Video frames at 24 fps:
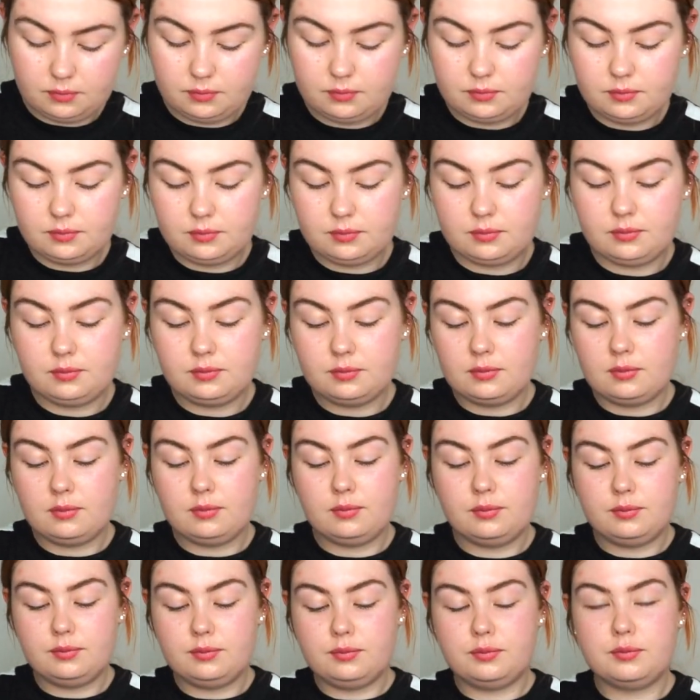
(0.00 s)
And
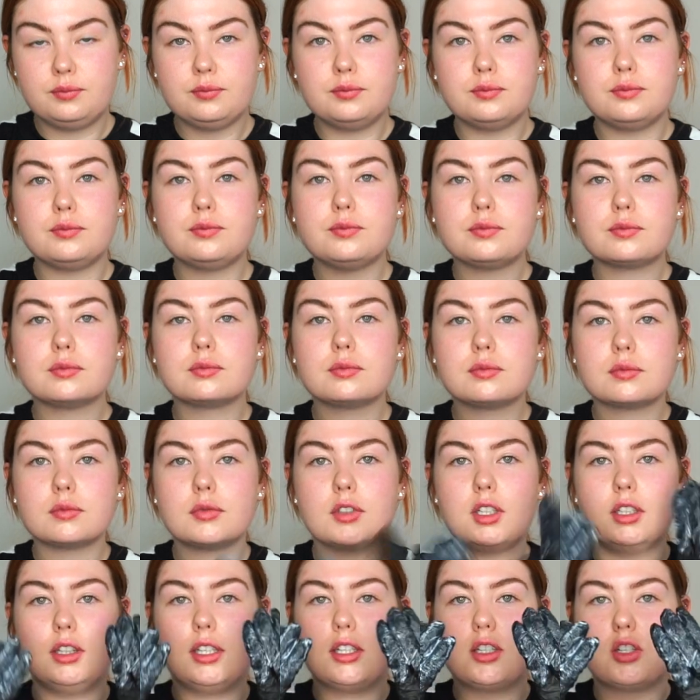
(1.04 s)

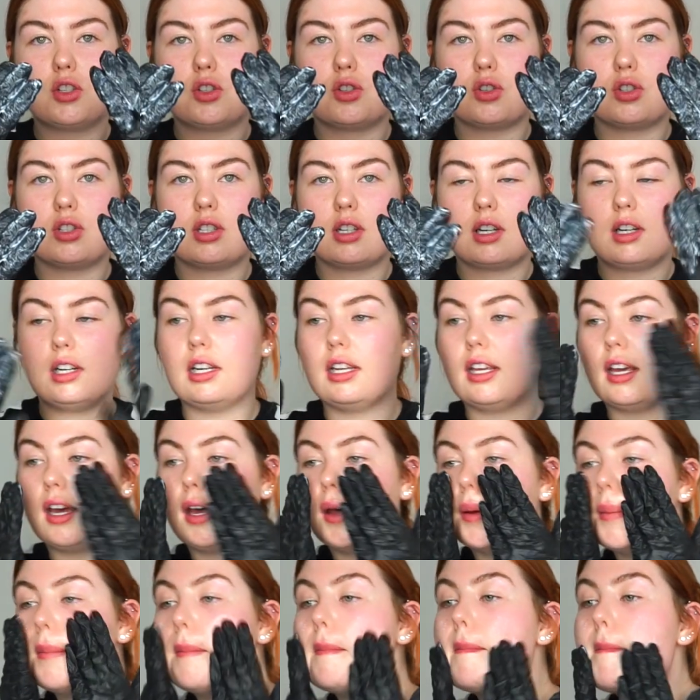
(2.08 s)
this is just a
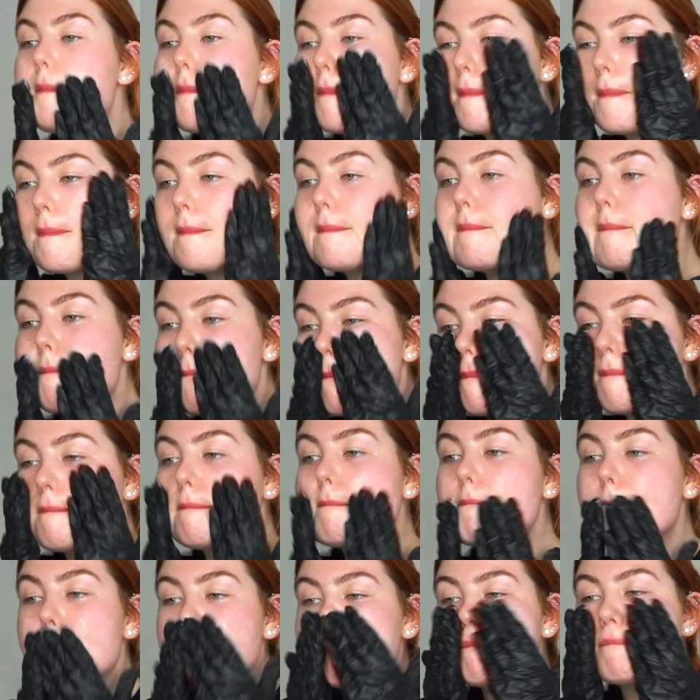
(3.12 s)
clear,
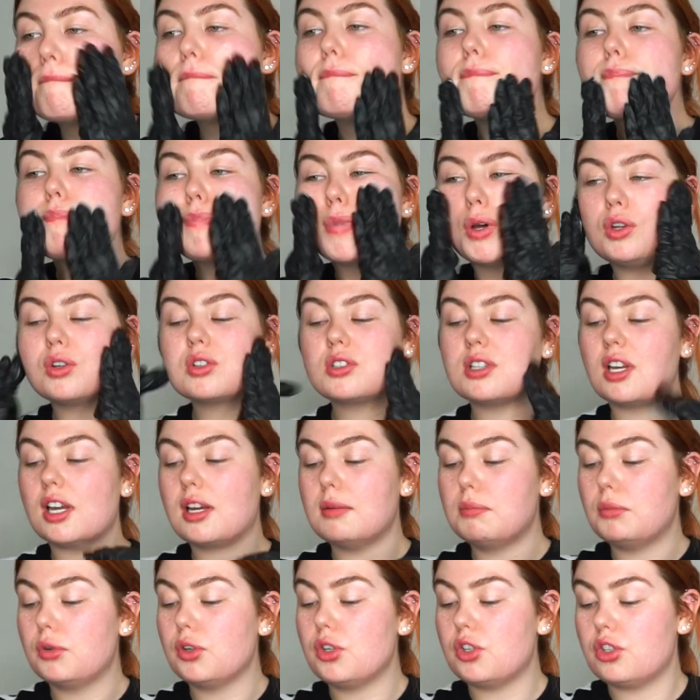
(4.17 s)
what looks like a
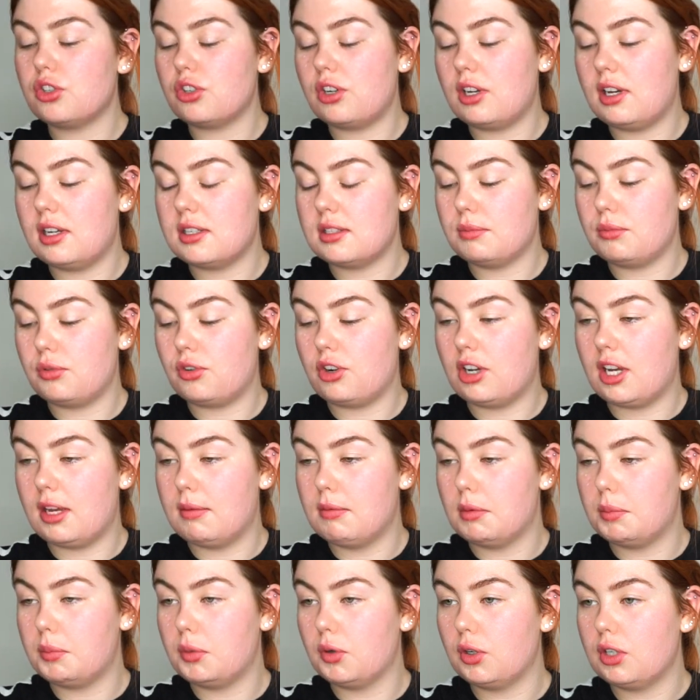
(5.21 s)
moisturising
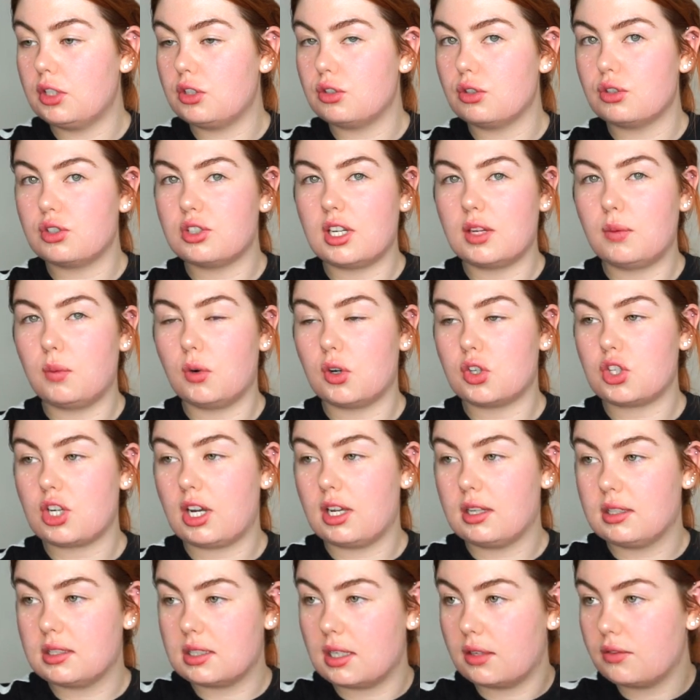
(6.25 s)
primer, but it does say wash
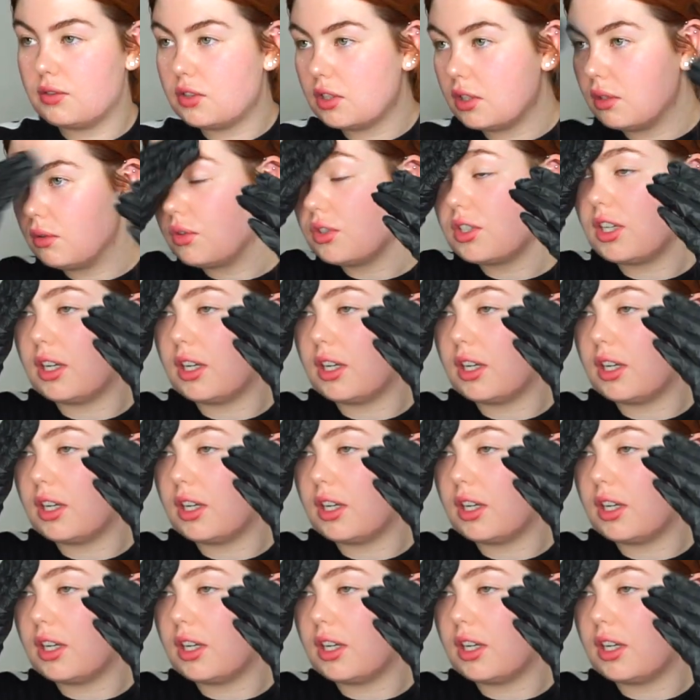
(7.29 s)
hands after use.